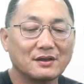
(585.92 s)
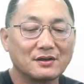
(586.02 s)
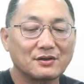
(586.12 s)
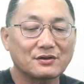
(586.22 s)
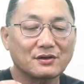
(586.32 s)

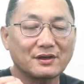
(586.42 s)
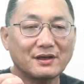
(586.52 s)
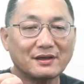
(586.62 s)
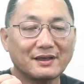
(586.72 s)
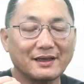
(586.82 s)
So
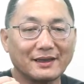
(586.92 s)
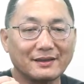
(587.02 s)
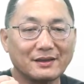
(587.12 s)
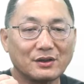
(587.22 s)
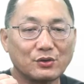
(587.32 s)
here
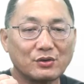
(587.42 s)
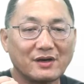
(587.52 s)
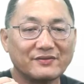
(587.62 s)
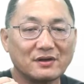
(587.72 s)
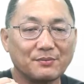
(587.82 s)
again,
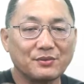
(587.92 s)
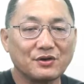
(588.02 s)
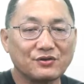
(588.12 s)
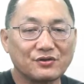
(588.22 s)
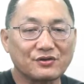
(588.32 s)
whoever
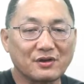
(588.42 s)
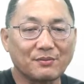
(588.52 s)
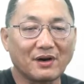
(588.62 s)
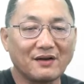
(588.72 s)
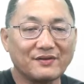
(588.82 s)
abuses the
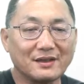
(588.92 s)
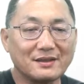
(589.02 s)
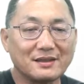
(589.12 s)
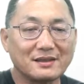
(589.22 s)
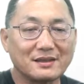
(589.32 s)

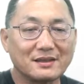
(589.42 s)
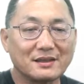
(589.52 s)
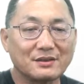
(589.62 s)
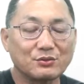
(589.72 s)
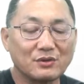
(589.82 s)
Prophet,
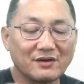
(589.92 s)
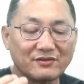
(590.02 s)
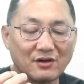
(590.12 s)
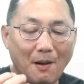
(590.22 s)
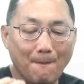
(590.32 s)

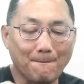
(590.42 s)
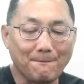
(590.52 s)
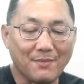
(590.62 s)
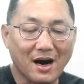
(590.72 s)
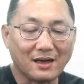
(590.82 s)
whoever
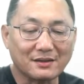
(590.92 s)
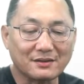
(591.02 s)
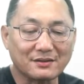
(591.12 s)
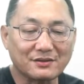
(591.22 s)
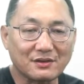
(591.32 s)

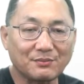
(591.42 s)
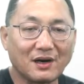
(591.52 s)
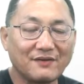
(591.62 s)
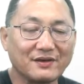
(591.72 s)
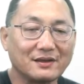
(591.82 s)
mocks the
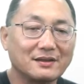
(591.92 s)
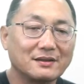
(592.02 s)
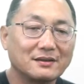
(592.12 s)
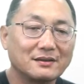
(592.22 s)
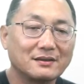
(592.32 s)
Prophet,
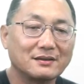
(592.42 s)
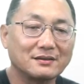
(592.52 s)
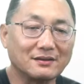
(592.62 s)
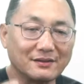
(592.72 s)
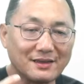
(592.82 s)

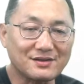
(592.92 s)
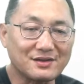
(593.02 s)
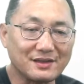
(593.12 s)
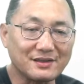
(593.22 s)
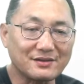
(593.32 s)
the
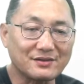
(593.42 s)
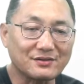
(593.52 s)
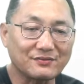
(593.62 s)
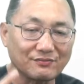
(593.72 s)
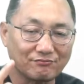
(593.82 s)
lesson is,
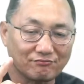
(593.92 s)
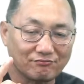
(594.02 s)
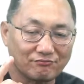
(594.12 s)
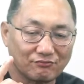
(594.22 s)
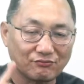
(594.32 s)

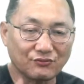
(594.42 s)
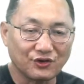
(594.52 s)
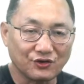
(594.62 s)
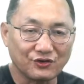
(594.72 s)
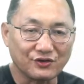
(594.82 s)

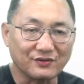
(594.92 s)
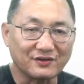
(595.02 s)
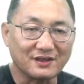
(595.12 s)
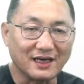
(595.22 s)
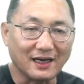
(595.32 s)
you deserve to
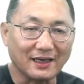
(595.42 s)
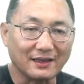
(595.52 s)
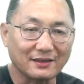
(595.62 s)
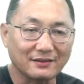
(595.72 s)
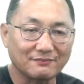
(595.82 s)
die.
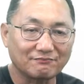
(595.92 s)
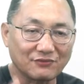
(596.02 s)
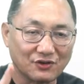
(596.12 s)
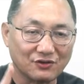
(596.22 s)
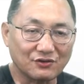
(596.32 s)

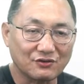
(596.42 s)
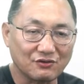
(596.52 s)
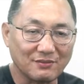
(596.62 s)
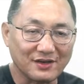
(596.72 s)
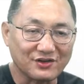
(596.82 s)
You
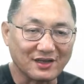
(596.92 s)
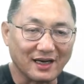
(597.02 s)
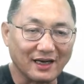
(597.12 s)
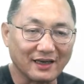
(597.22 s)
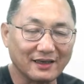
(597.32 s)
must
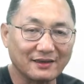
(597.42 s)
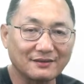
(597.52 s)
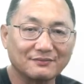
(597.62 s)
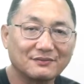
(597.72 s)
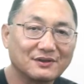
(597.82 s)
die,
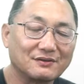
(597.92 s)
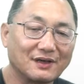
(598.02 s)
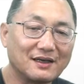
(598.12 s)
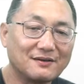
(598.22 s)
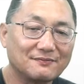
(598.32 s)
right?